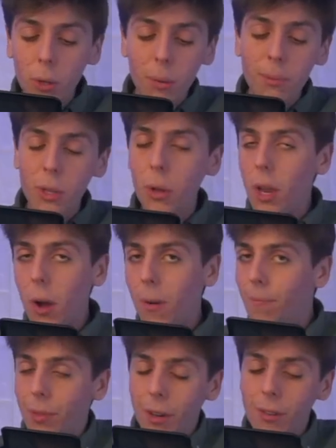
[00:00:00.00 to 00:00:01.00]
YouTube
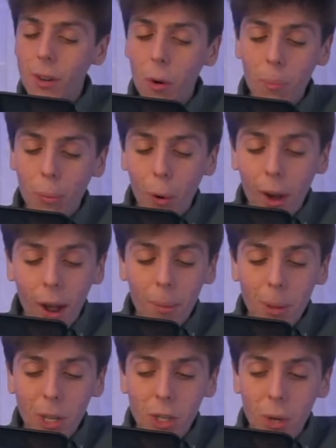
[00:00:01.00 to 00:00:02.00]
Studio. There's no point
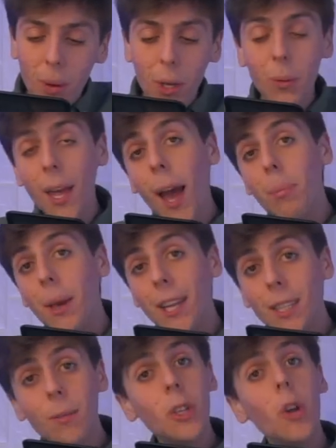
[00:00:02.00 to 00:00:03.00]
on me showing you that
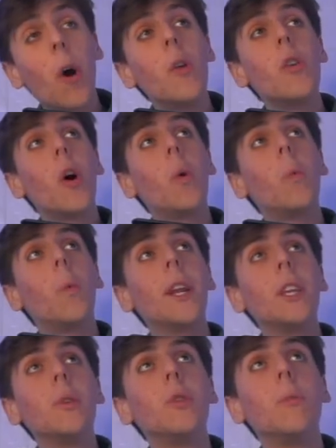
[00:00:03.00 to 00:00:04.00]
because if you don't know what
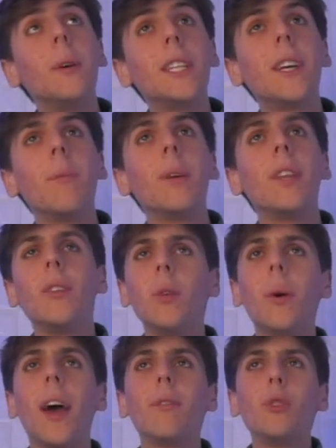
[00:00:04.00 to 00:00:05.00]
what YouTube is, I mean,
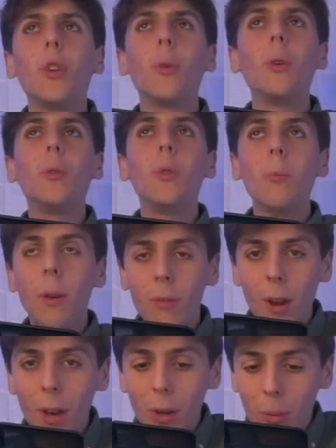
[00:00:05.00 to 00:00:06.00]
you have to know YouTube.
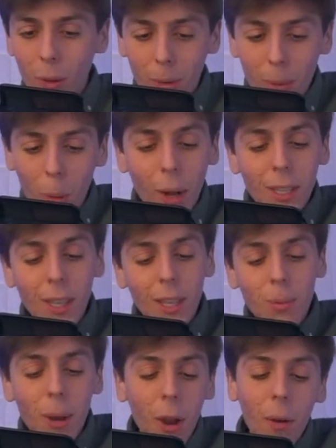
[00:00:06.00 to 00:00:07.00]
If not, you wouldn't be watching
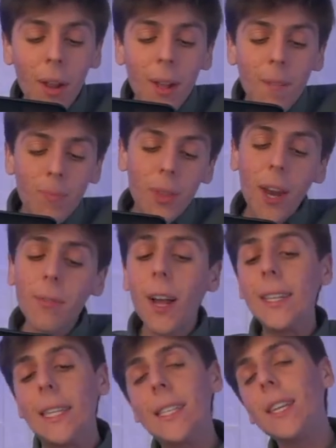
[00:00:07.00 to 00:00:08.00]
this video. Then I've
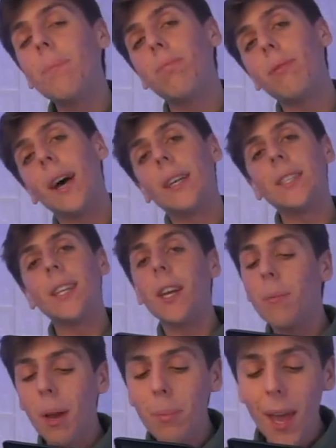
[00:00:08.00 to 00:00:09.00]
got Disney Plus,
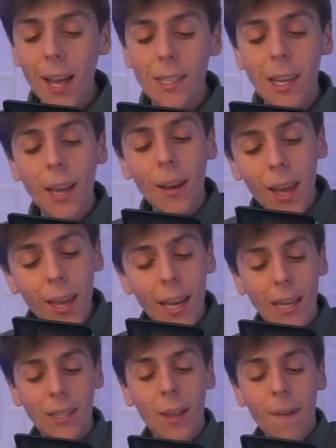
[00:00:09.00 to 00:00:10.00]
and you might be asking,
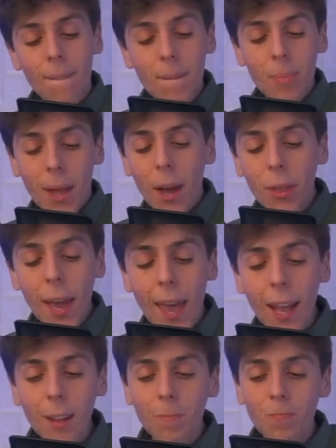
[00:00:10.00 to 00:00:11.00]
Nikias, how the
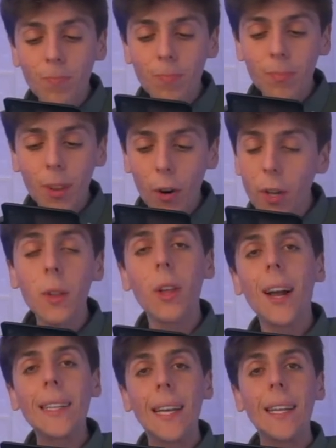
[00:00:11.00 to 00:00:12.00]
heck are you
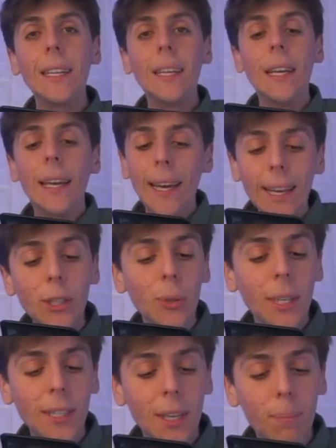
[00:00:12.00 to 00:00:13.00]
logged in
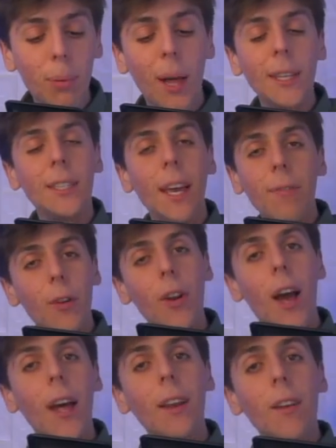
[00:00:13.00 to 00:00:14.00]
into Disney Plus if
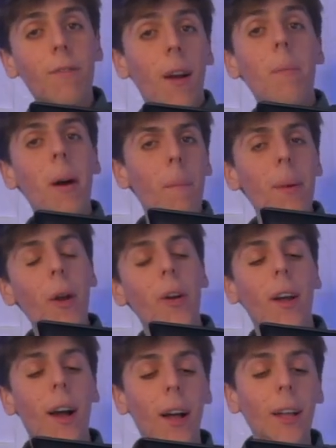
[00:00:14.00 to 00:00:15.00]
you're not from
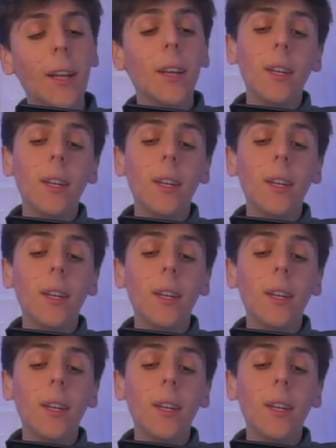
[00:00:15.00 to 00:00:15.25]
America?